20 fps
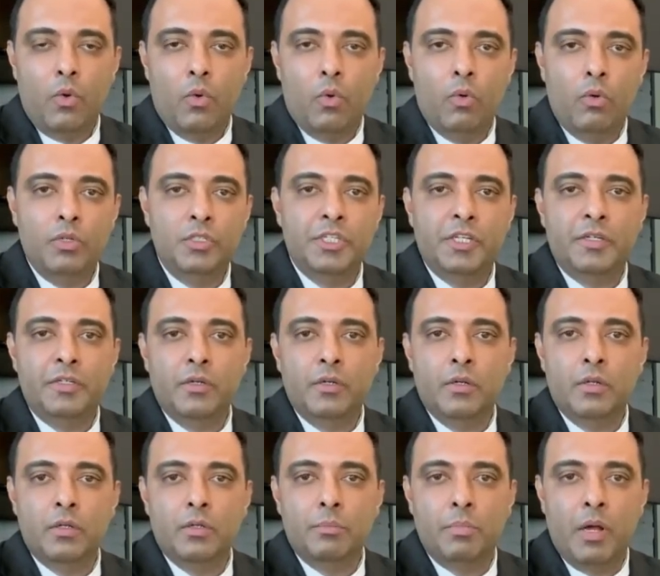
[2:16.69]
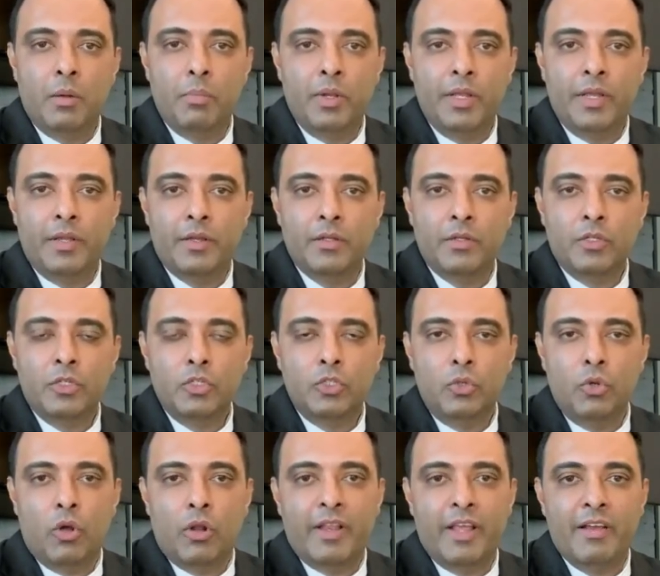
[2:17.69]
or general public
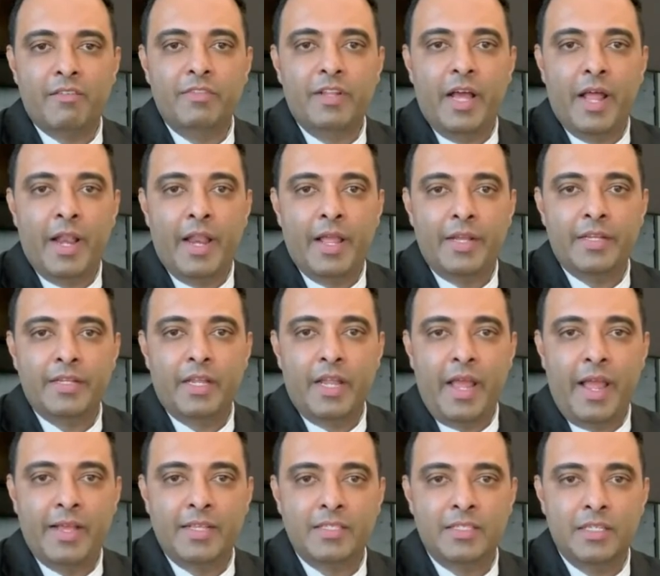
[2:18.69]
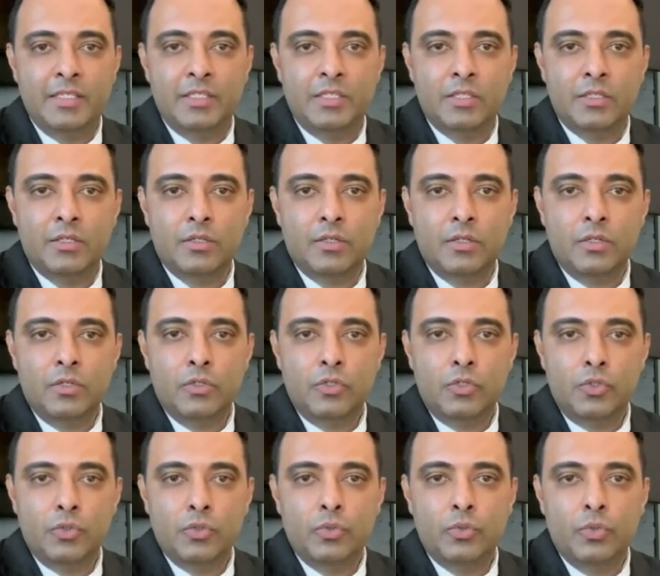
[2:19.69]
do not have direct access
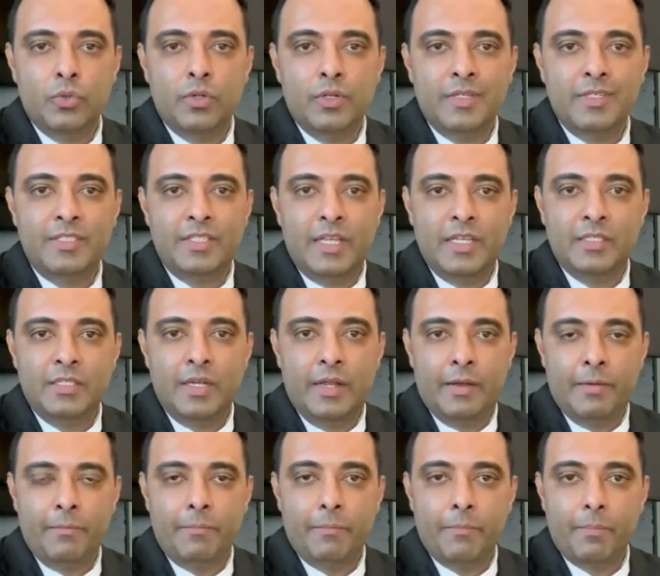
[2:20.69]
to SASRIA.